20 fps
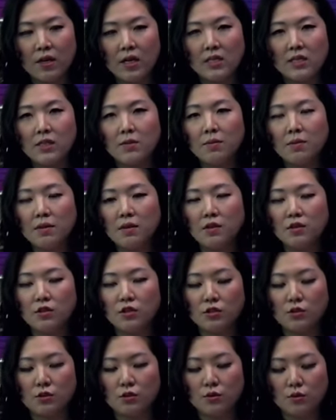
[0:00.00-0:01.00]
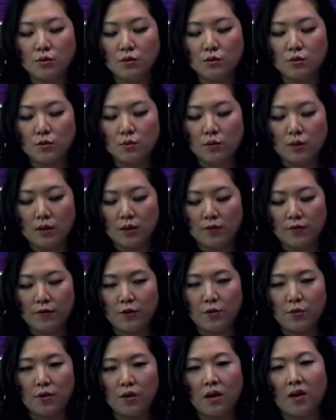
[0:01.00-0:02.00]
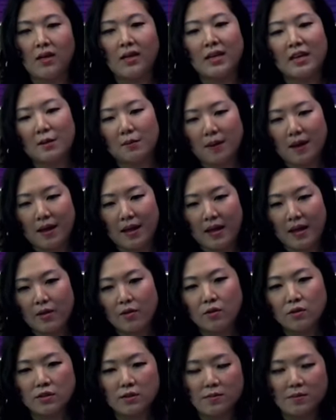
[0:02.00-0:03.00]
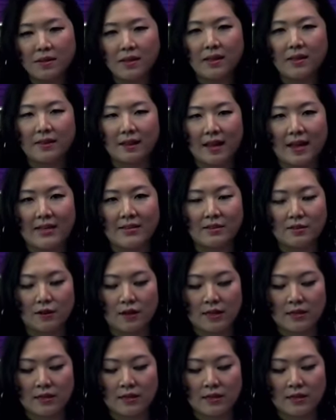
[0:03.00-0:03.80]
similar to if you were on ebay or something like that as a,